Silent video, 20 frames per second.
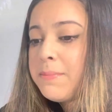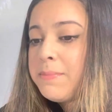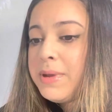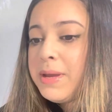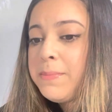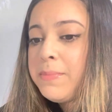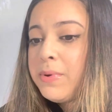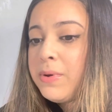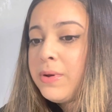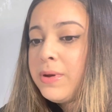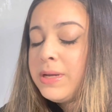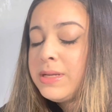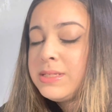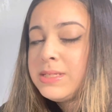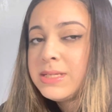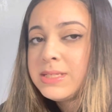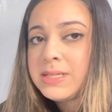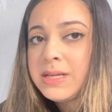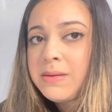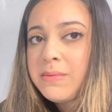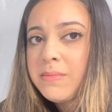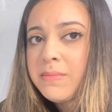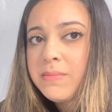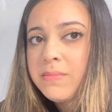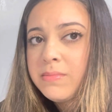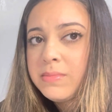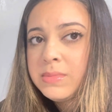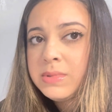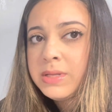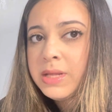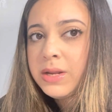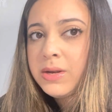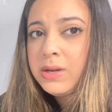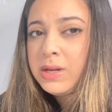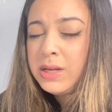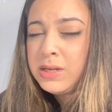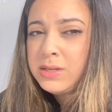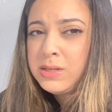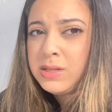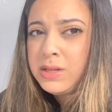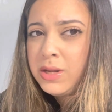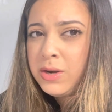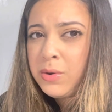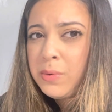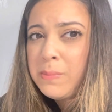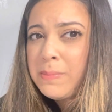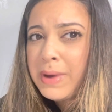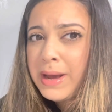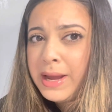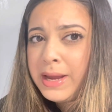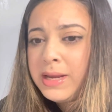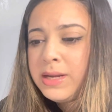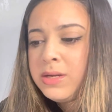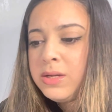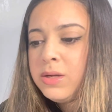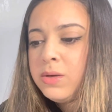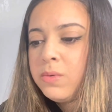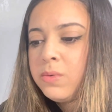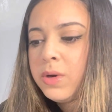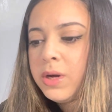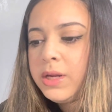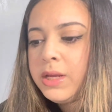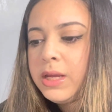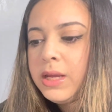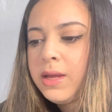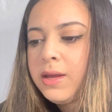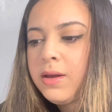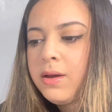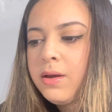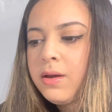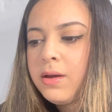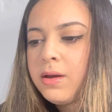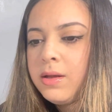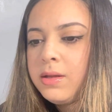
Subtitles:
People, they don't mind working